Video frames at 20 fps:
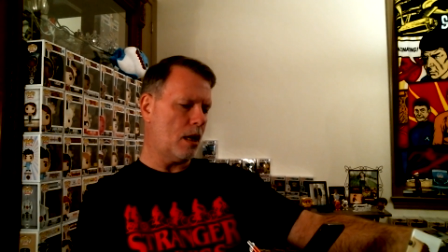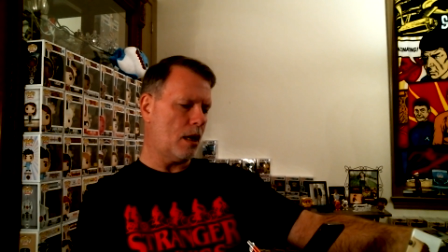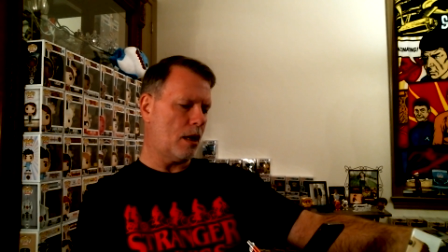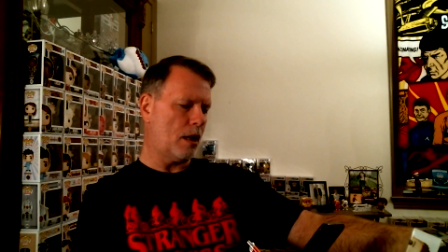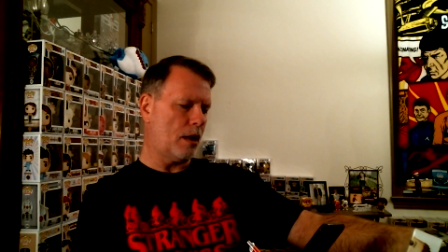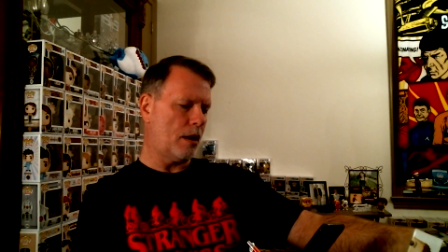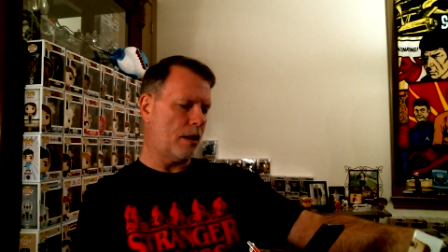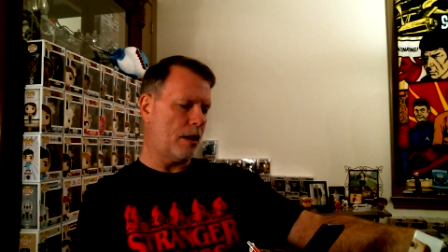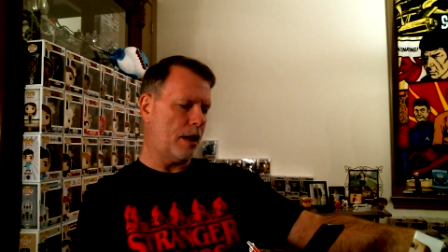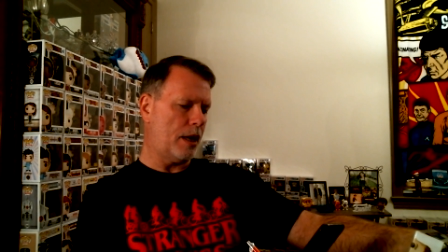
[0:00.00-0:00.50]

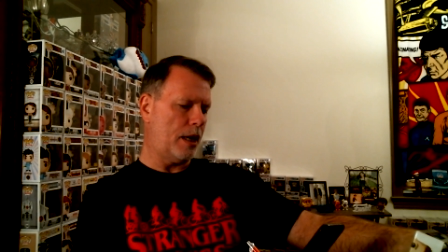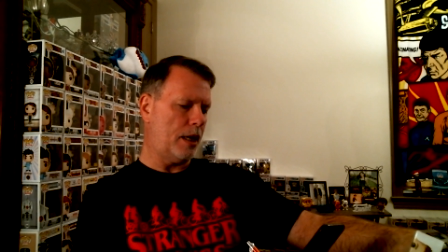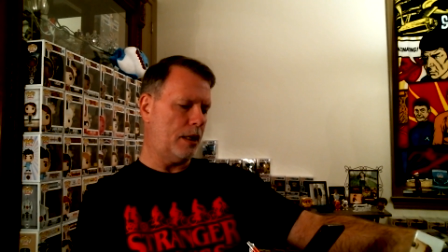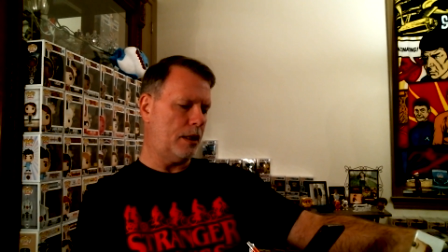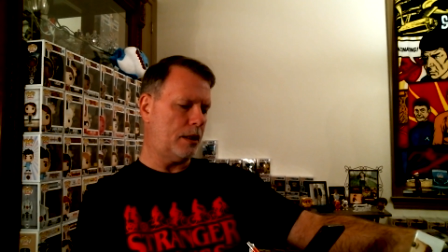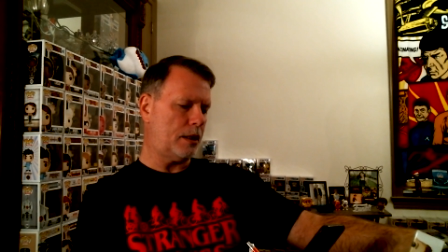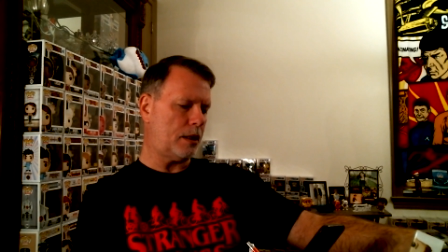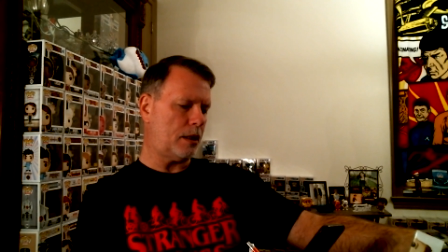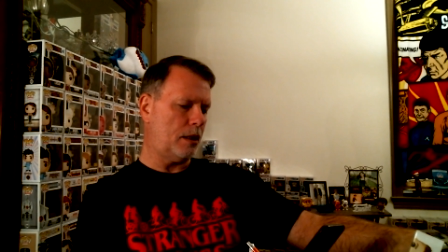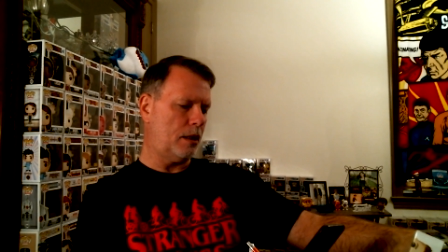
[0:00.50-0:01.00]
All
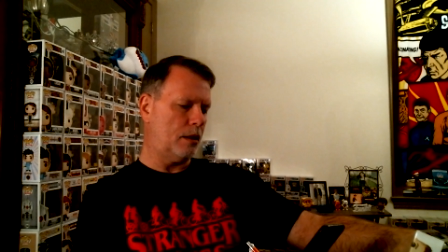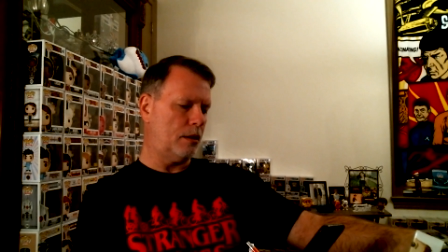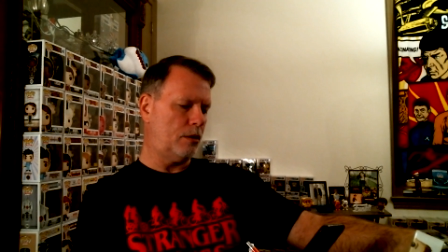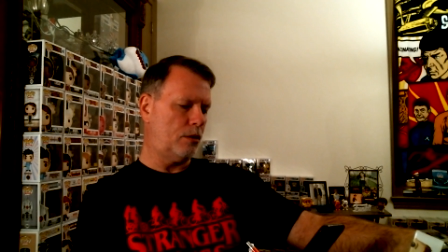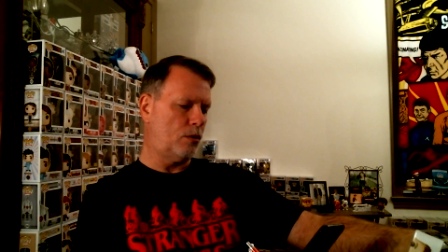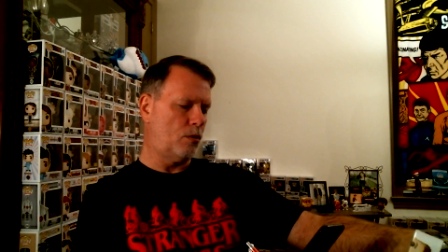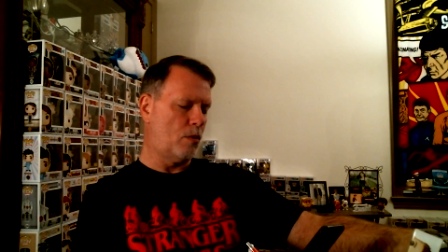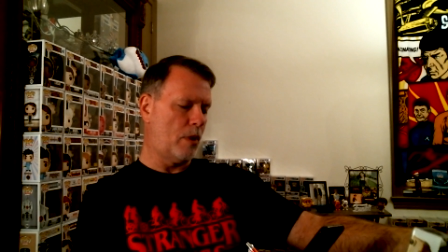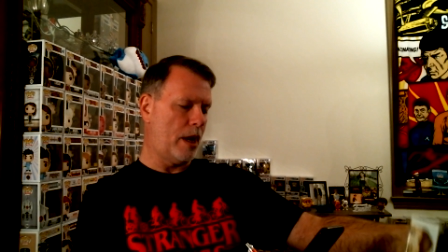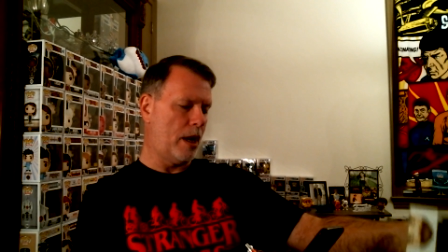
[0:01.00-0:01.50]
right,
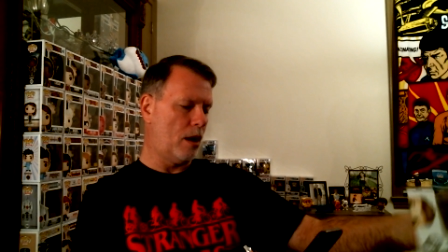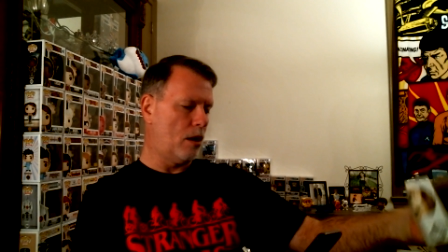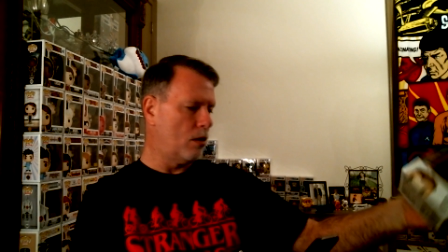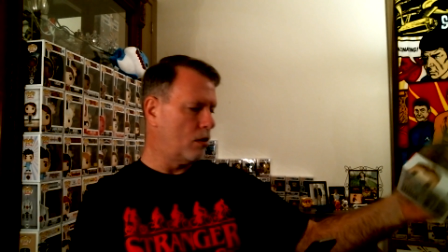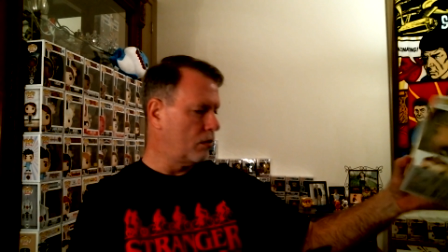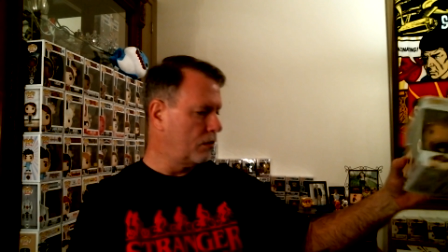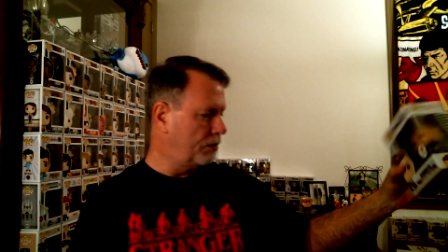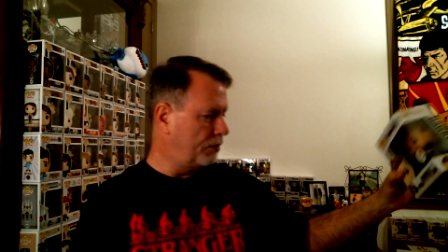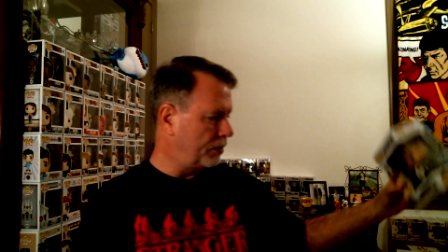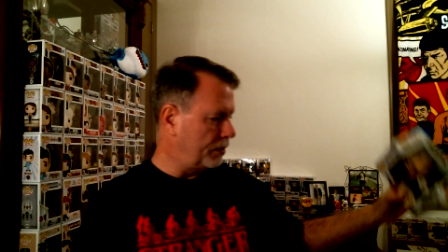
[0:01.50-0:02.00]

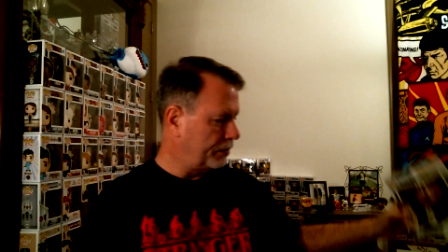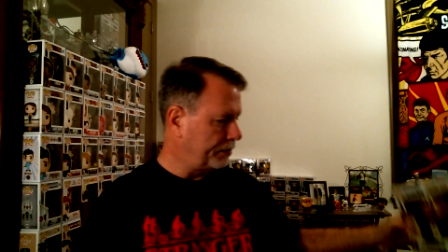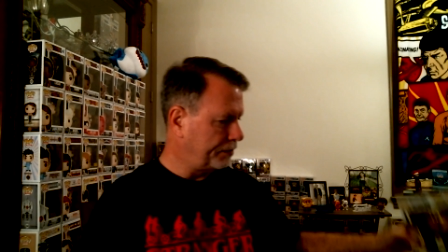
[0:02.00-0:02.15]
12.